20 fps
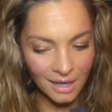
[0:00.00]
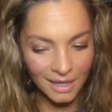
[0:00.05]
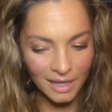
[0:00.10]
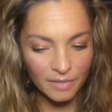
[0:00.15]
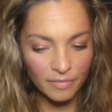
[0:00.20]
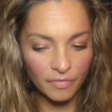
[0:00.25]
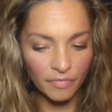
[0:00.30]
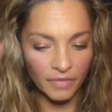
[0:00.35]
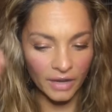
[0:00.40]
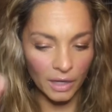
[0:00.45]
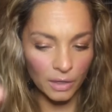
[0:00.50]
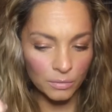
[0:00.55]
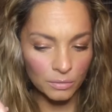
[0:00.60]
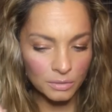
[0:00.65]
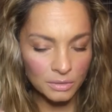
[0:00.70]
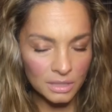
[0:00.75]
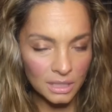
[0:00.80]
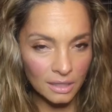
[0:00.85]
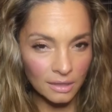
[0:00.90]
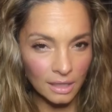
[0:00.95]
I've
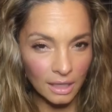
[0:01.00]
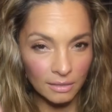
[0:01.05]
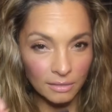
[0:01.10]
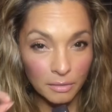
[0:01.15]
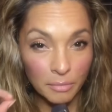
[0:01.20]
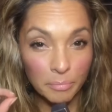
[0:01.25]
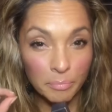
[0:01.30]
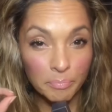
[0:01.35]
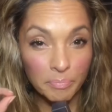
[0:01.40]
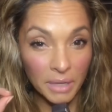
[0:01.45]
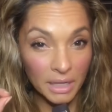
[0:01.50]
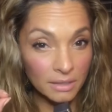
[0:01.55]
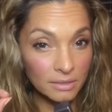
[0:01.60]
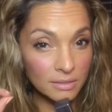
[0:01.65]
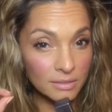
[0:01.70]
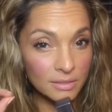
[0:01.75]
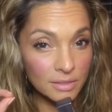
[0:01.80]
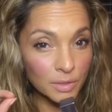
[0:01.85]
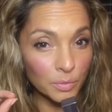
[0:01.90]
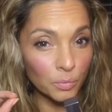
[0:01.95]
found that the
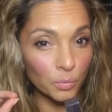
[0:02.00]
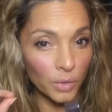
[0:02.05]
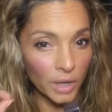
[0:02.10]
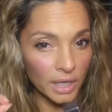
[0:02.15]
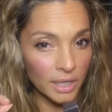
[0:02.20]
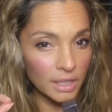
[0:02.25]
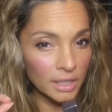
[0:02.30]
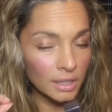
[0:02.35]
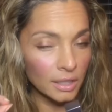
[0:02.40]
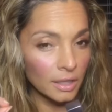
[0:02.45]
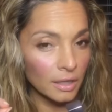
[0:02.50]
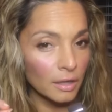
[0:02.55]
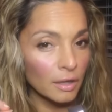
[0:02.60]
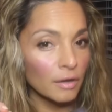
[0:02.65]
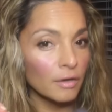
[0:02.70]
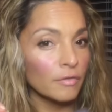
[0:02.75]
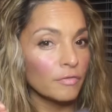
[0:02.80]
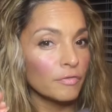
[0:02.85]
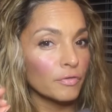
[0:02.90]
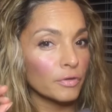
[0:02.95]
best way
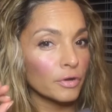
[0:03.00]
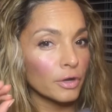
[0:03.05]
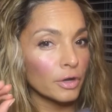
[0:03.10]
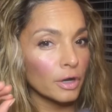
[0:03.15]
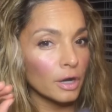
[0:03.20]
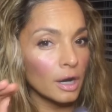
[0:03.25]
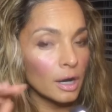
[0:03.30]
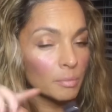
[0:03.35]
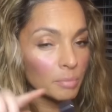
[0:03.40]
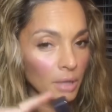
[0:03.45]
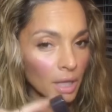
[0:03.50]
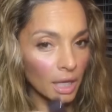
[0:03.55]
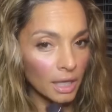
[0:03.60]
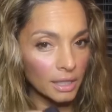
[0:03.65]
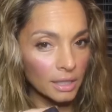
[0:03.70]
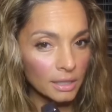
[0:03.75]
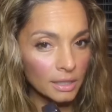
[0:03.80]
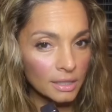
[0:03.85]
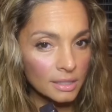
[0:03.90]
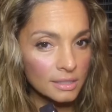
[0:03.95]
for
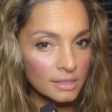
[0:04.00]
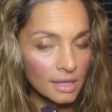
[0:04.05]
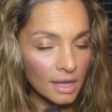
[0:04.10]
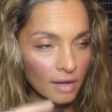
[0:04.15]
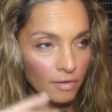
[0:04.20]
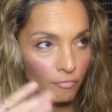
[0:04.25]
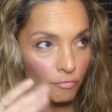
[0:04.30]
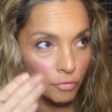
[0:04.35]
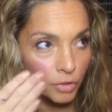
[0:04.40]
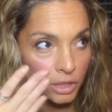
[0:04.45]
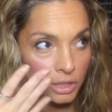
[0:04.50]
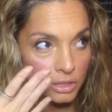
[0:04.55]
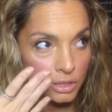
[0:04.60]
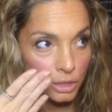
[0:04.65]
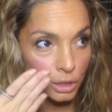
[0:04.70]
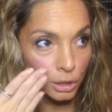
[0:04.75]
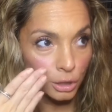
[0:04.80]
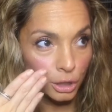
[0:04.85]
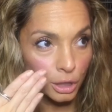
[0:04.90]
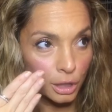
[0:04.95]
applying this and for it
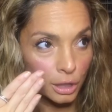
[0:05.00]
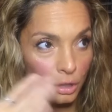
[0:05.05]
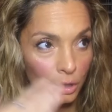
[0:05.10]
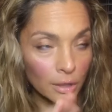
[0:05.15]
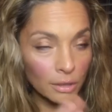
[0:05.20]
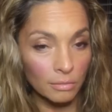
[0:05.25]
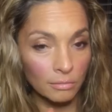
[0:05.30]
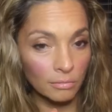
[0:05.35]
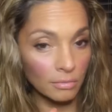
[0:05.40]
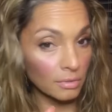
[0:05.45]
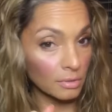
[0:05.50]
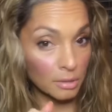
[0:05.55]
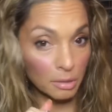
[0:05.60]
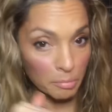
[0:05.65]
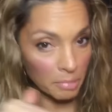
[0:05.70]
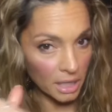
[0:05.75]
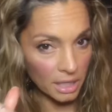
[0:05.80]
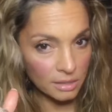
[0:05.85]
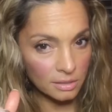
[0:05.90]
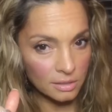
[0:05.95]
to look the
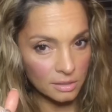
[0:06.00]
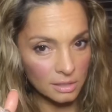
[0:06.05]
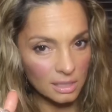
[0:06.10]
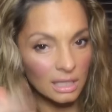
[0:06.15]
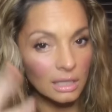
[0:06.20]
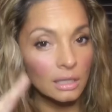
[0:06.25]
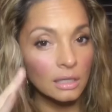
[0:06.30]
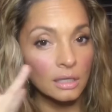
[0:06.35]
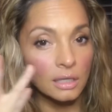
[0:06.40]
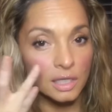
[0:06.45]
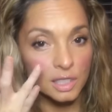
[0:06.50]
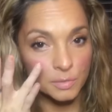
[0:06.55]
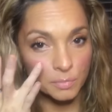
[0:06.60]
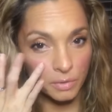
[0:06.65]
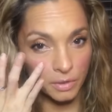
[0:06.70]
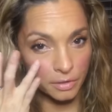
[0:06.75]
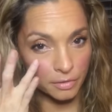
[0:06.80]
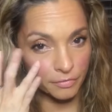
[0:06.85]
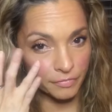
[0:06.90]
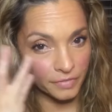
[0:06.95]
best is
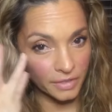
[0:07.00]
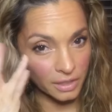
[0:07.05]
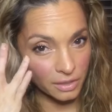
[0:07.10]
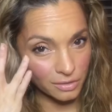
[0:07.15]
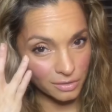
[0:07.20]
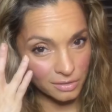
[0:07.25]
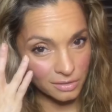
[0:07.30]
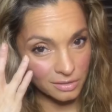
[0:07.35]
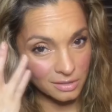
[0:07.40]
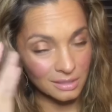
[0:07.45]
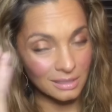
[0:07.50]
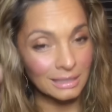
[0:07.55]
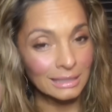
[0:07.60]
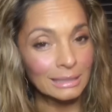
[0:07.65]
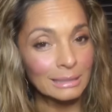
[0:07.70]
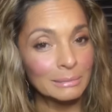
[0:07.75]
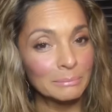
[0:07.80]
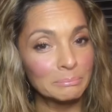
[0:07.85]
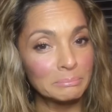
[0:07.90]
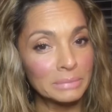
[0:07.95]
with your fingers.
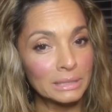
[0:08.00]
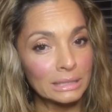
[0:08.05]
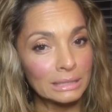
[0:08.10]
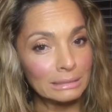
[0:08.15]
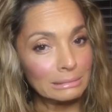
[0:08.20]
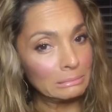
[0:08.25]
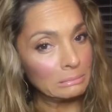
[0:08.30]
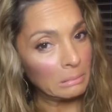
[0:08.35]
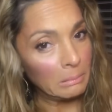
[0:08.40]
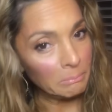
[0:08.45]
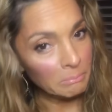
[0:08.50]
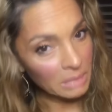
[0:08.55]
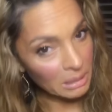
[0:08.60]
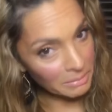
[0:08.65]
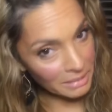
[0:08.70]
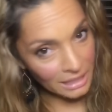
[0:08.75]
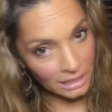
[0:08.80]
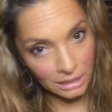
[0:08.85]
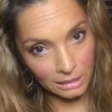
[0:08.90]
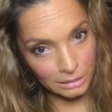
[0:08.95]
But
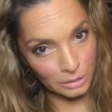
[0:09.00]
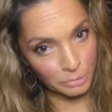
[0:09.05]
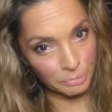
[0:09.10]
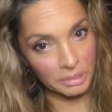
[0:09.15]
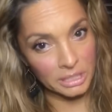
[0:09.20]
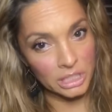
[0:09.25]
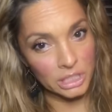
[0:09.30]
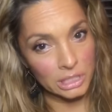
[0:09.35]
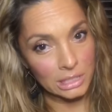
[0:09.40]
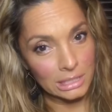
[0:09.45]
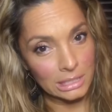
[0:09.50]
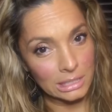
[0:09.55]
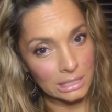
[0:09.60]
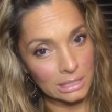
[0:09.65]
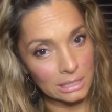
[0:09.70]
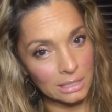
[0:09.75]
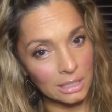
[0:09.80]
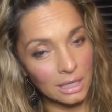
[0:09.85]
mama ain't got no patience.